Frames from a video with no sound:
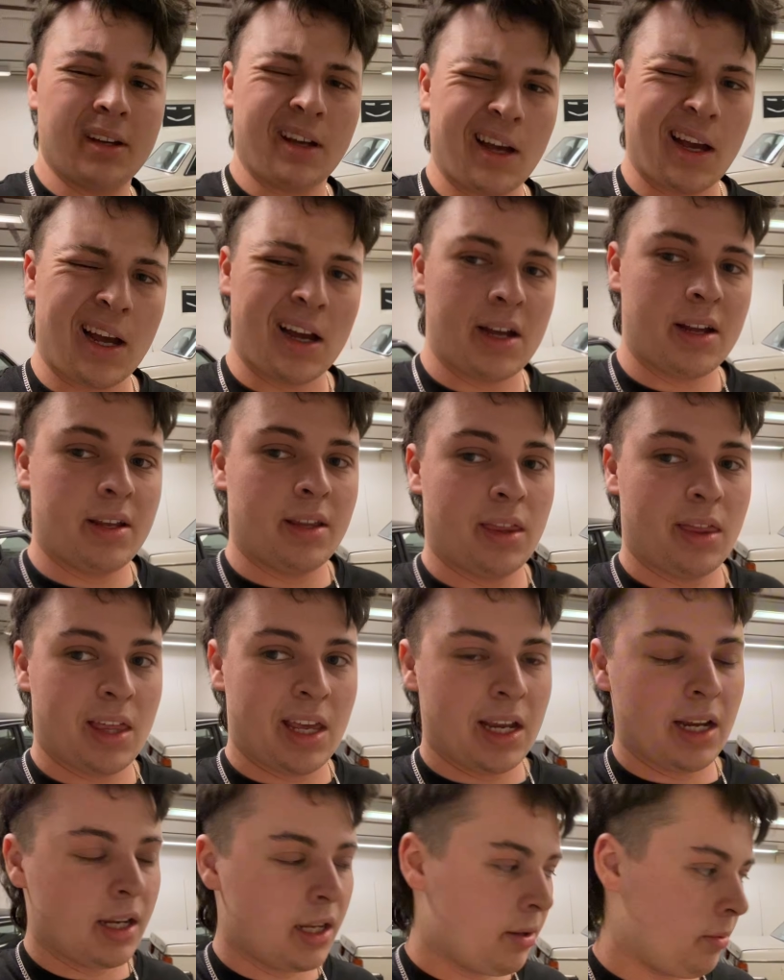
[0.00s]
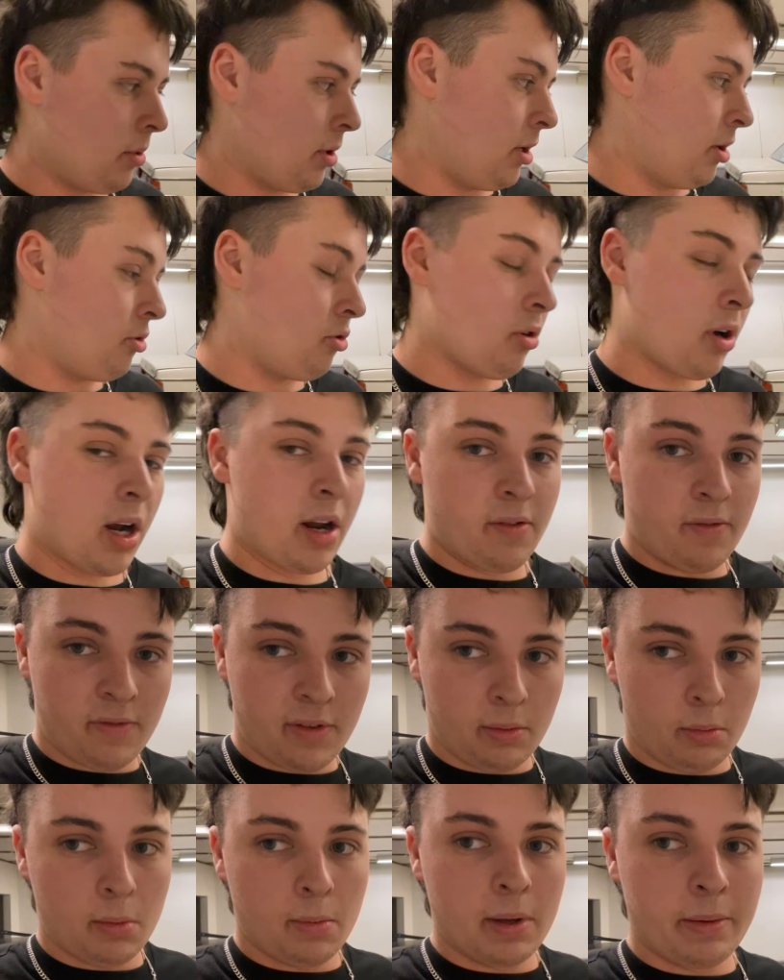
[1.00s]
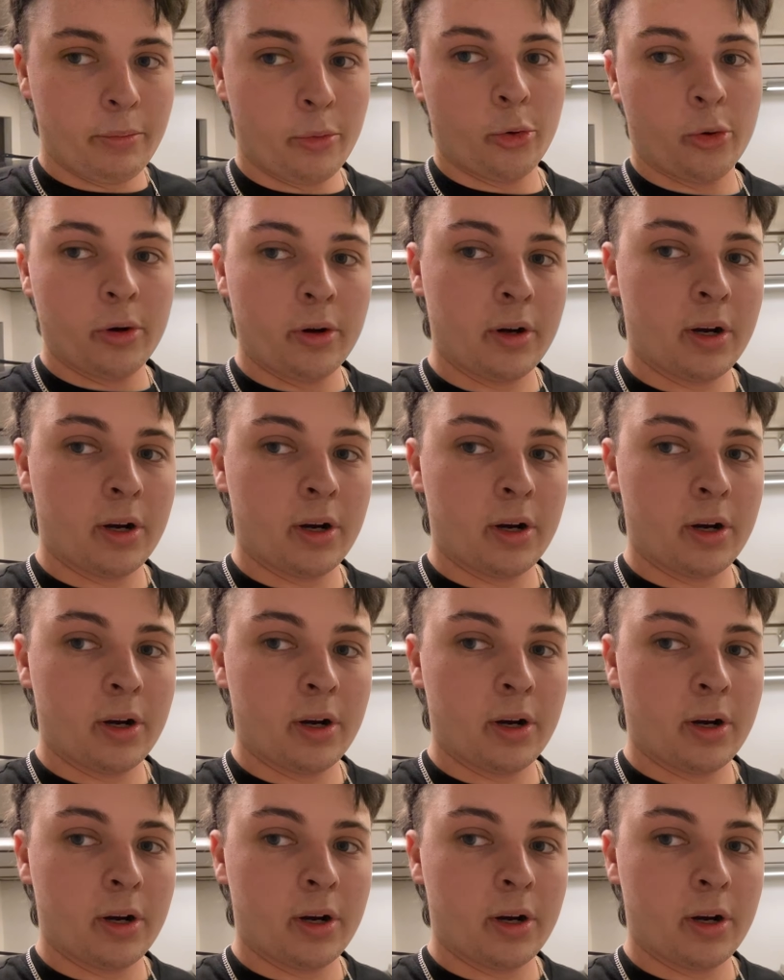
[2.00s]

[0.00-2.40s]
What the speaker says: I think I'm gonna try and film a bit more,